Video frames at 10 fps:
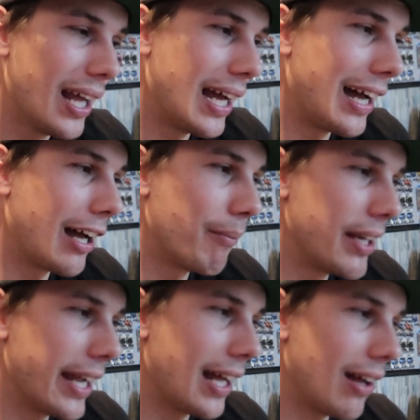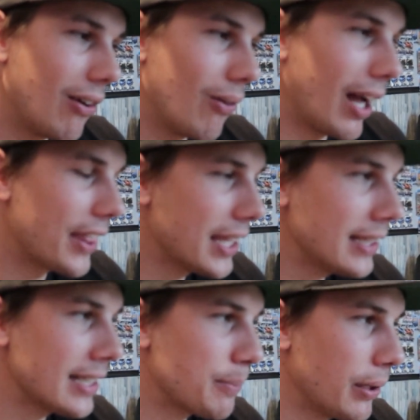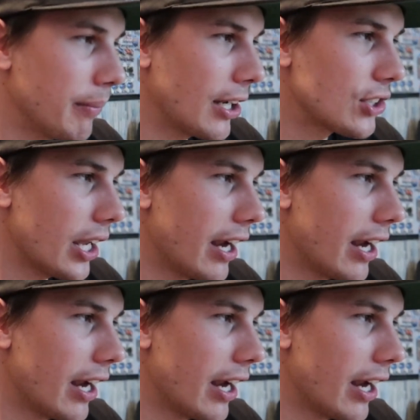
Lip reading: Now, I think that's pretty much